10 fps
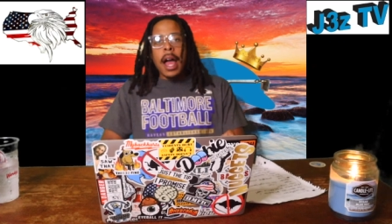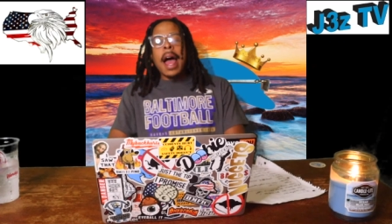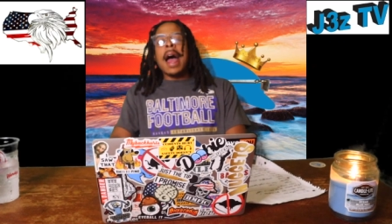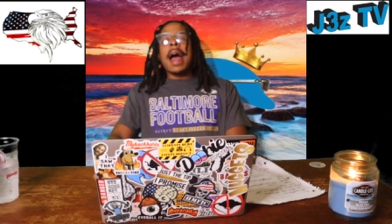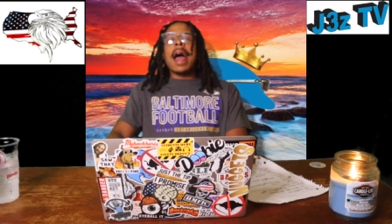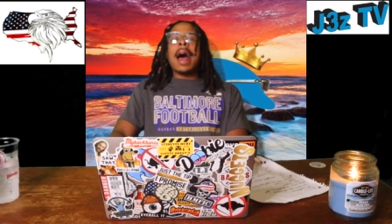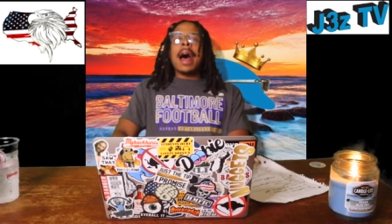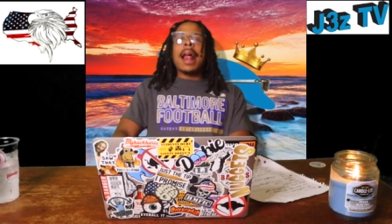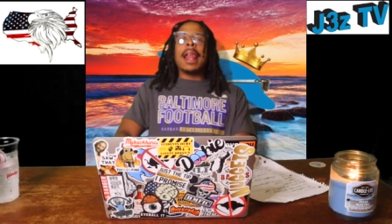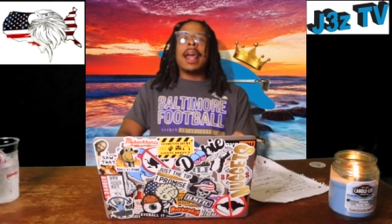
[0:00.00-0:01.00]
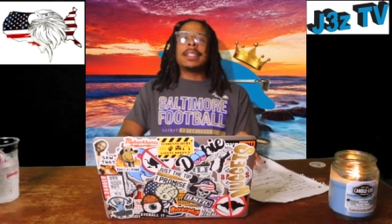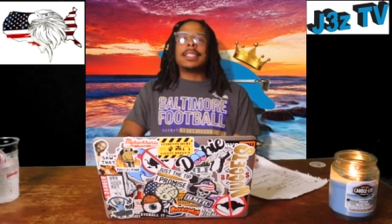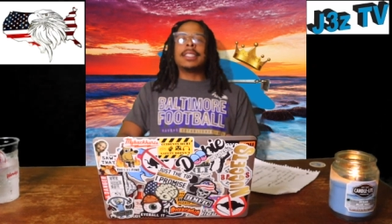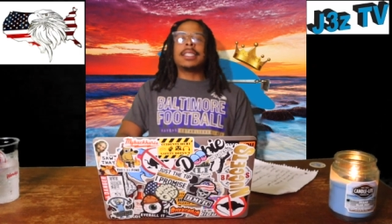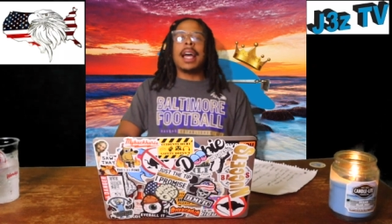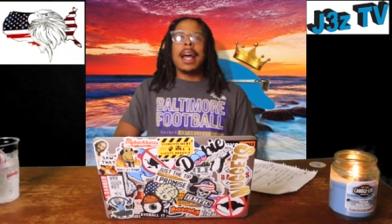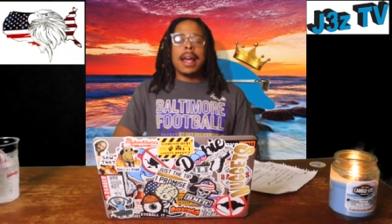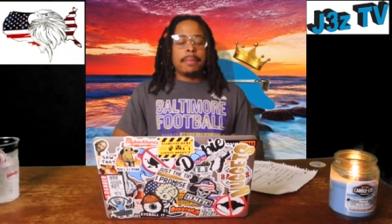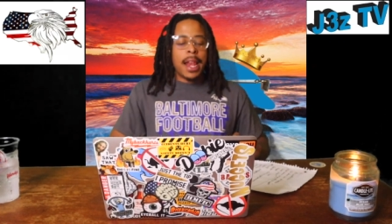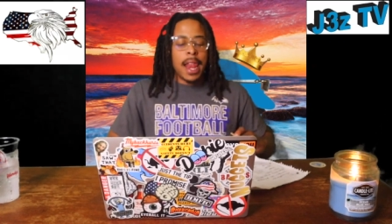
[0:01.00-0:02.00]
Ah, election
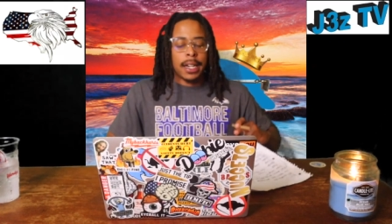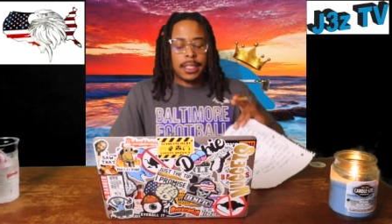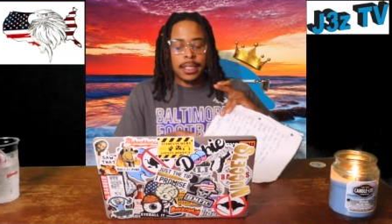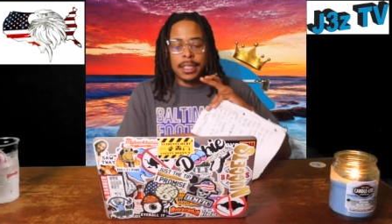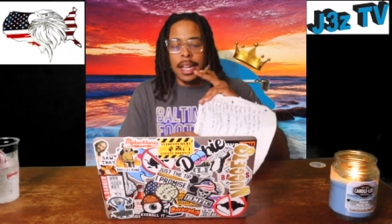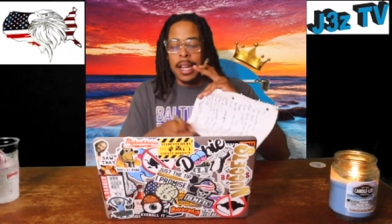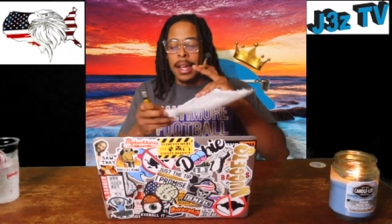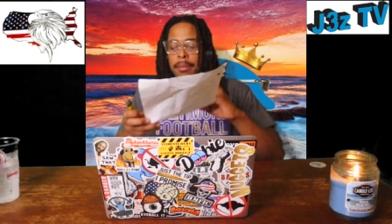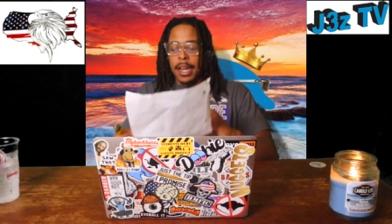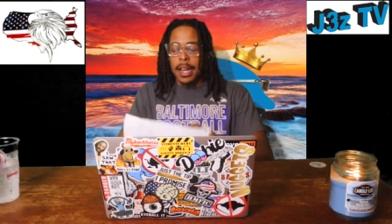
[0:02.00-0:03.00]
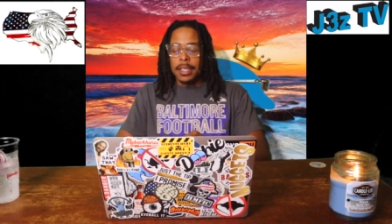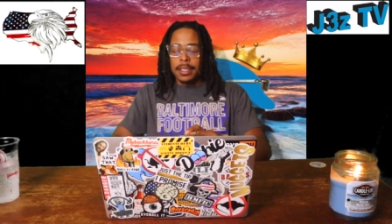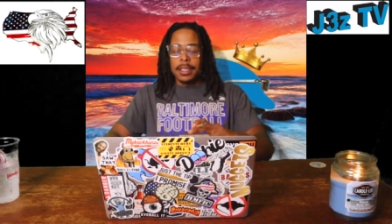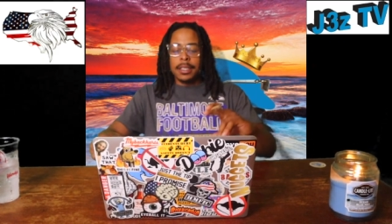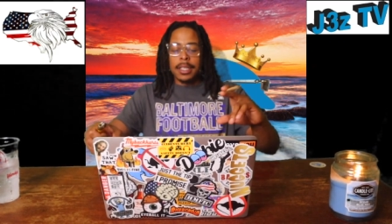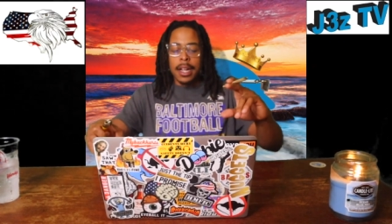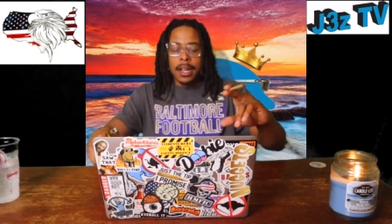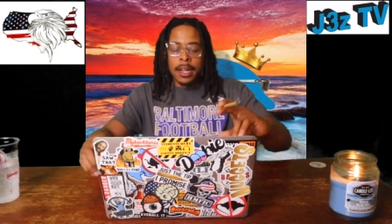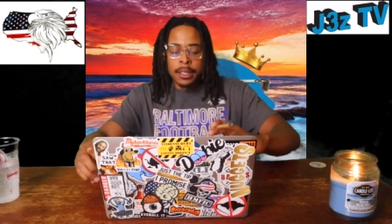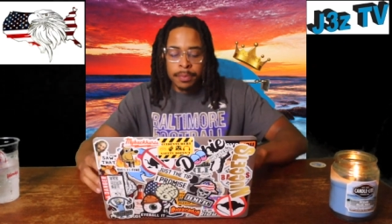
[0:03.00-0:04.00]
time, election time, election
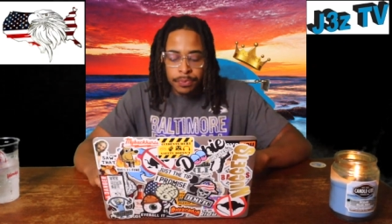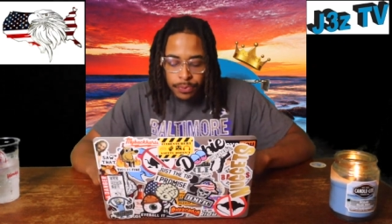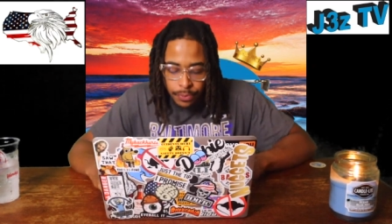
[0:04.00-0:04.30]
time.